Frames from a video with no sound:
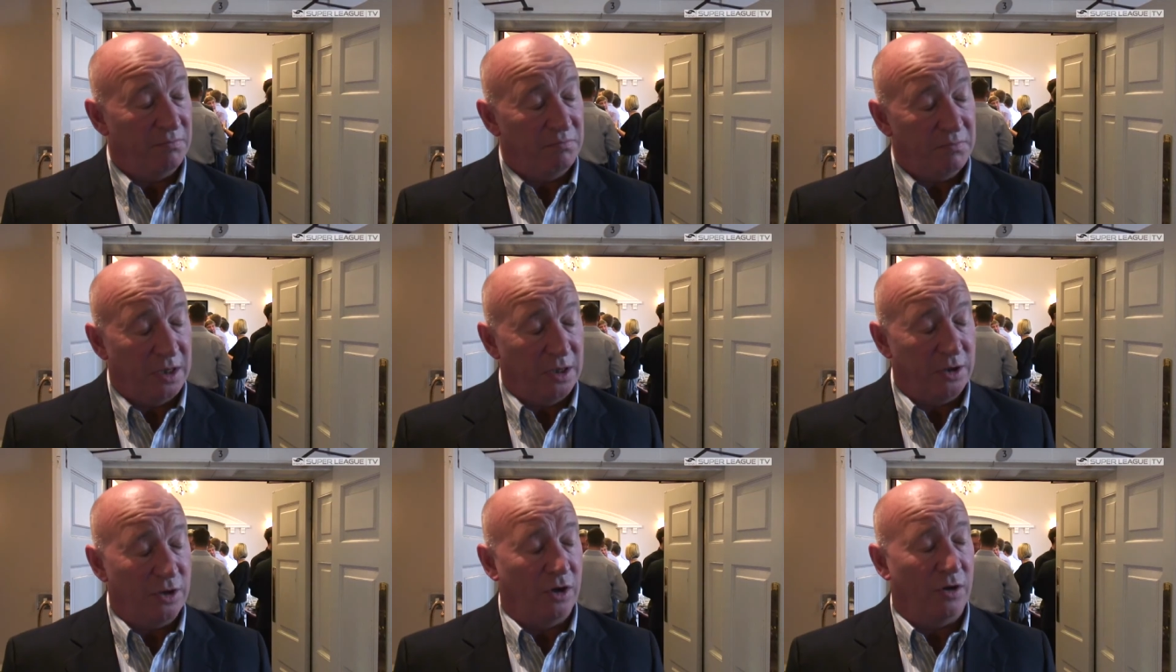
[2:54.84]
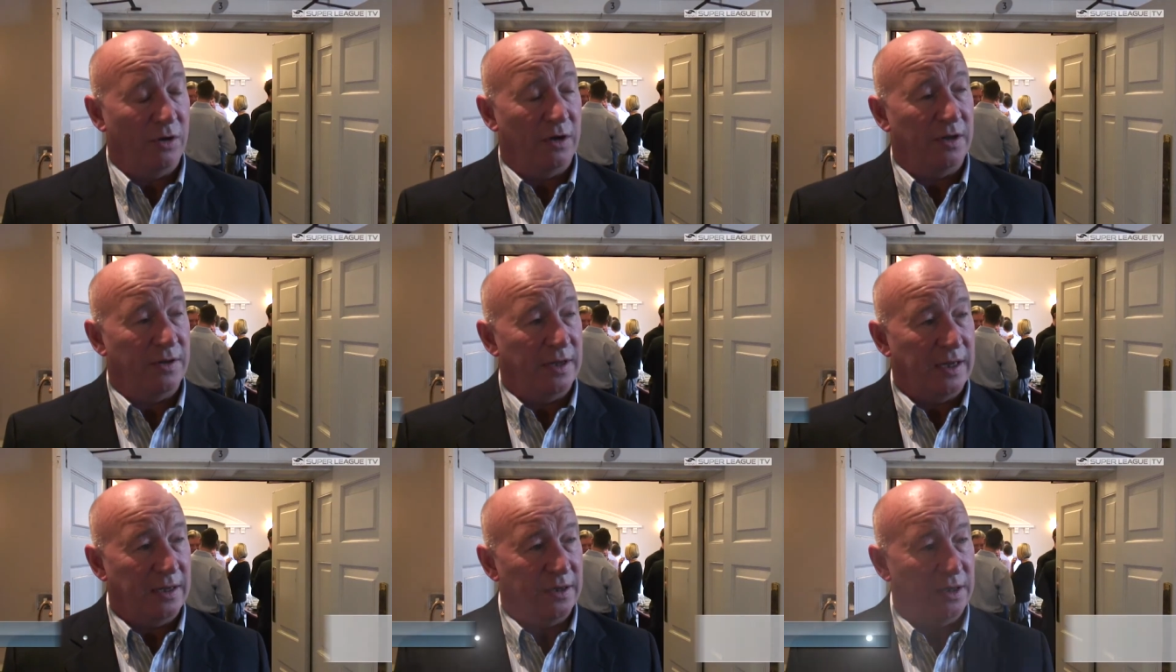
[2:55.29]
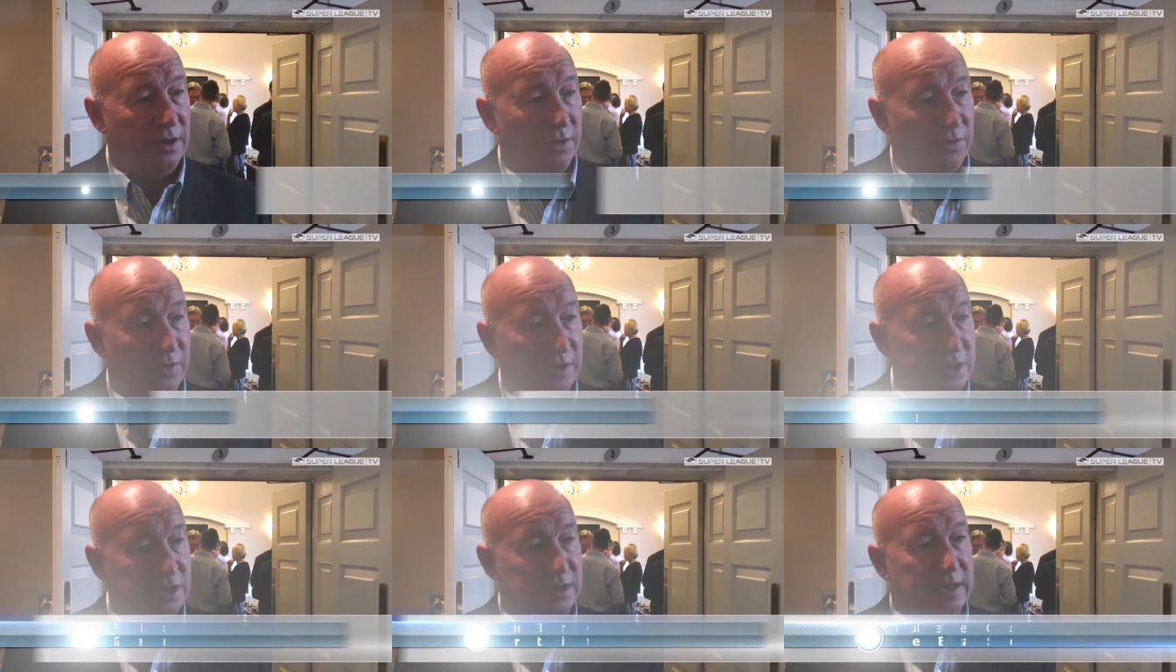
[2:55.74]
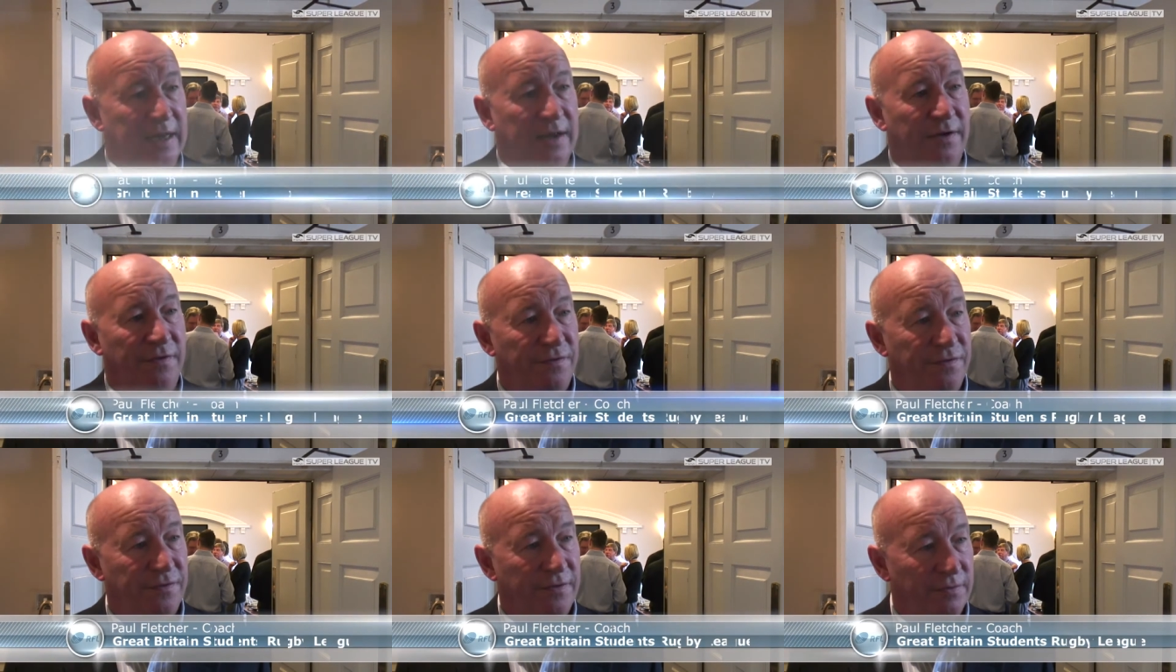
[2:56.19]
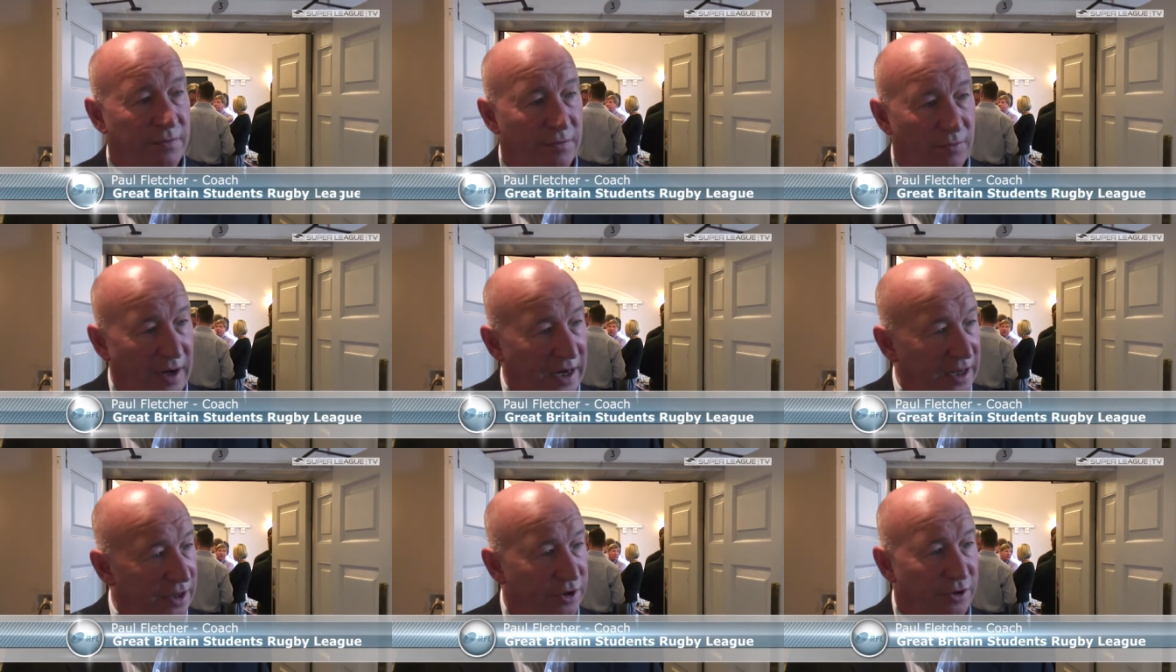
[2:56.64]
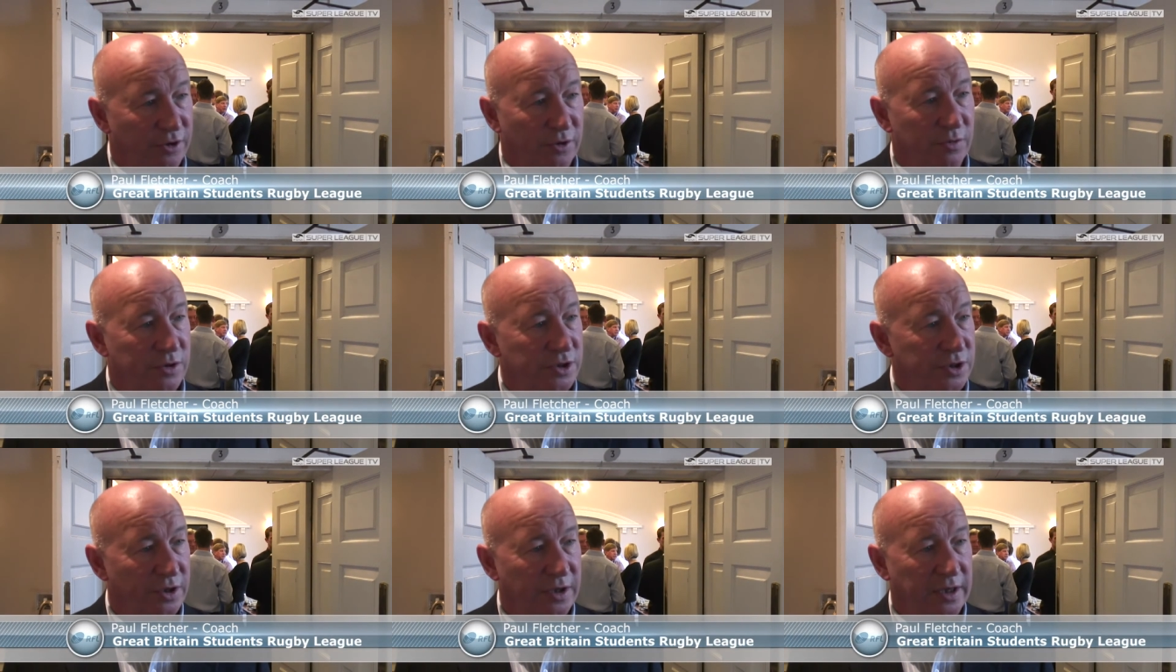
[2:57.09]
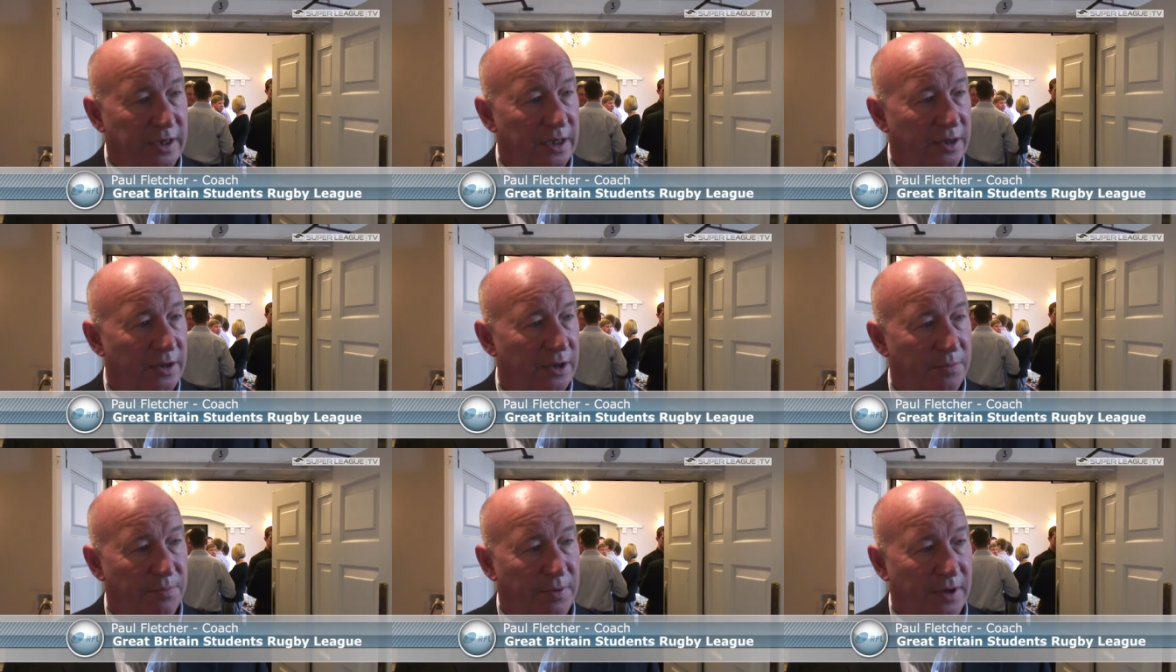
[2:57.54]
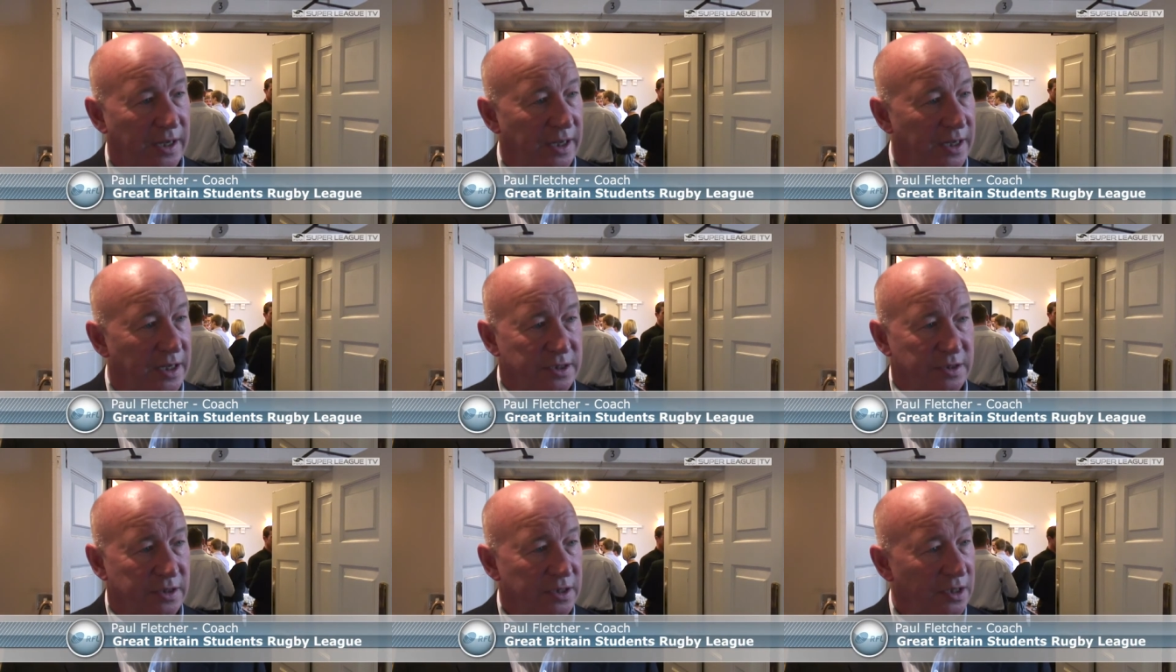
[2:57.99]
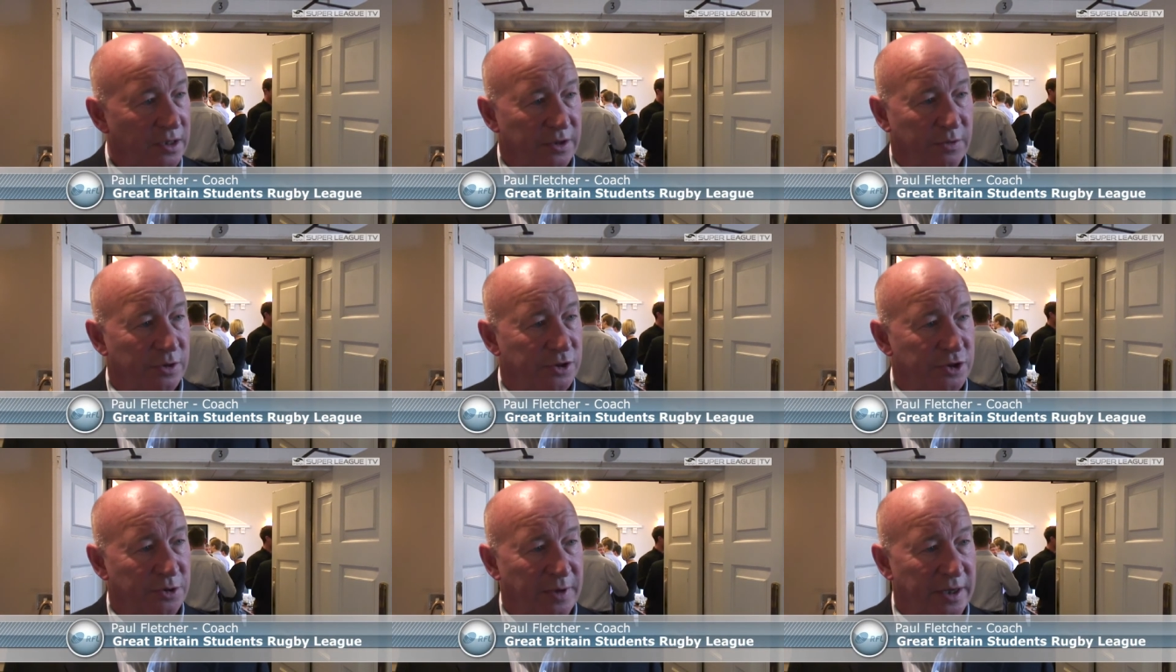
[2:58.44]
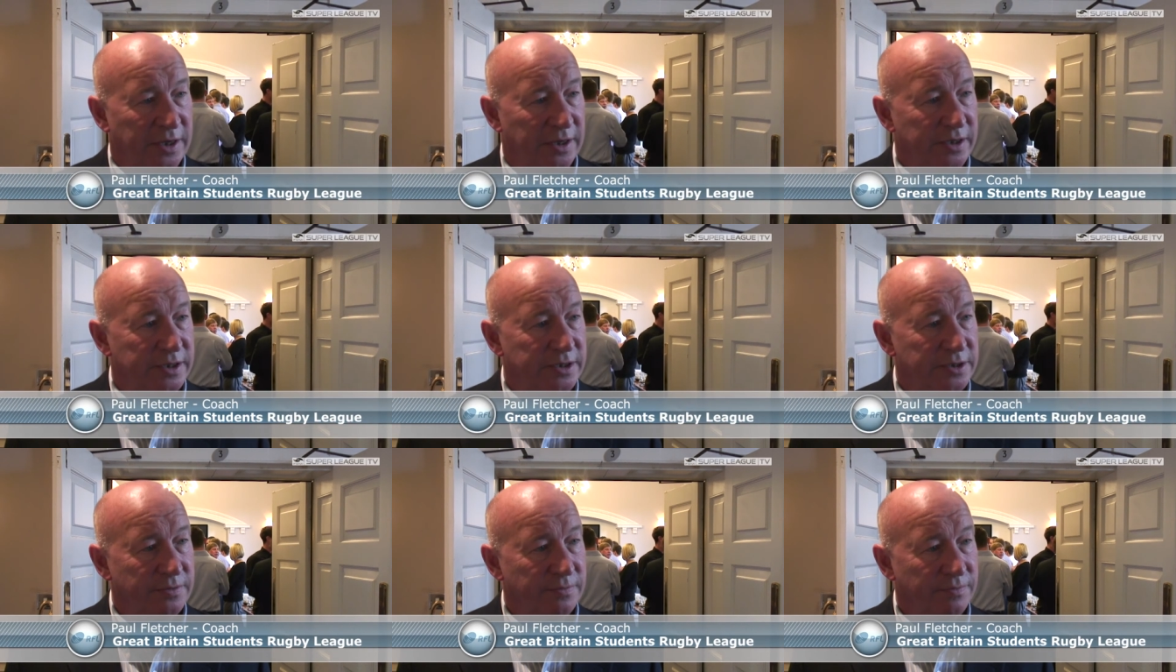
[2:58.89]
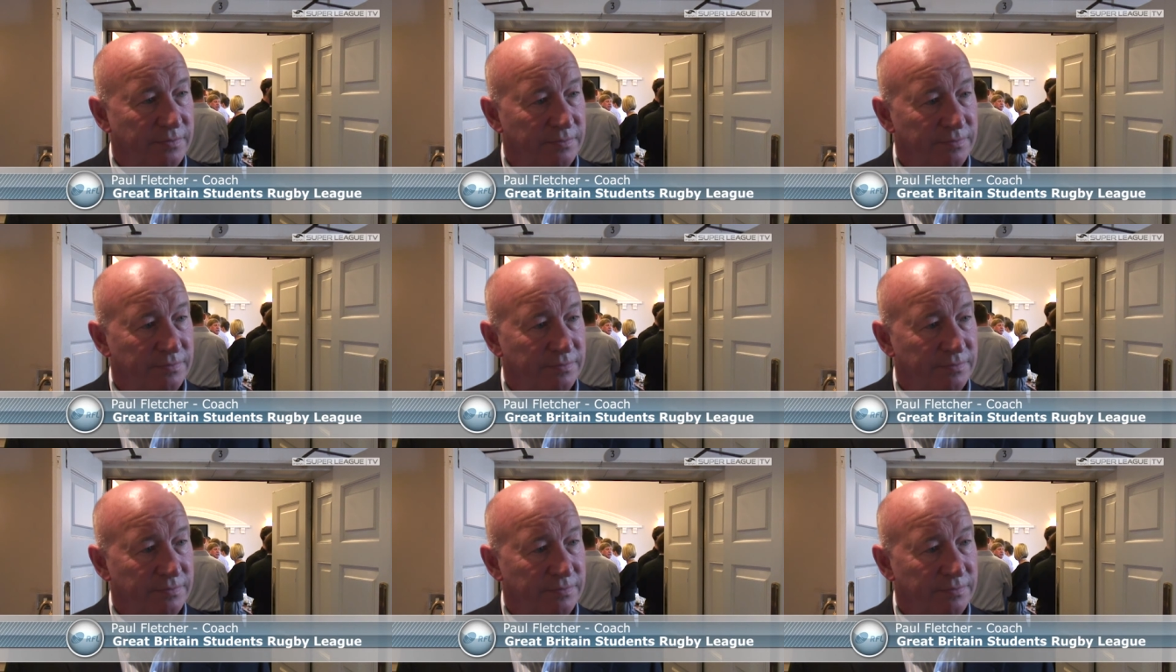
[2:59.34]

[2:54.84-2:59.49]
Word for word: and, and not only that, you know, the staff right through to the uh, the players were tremendous.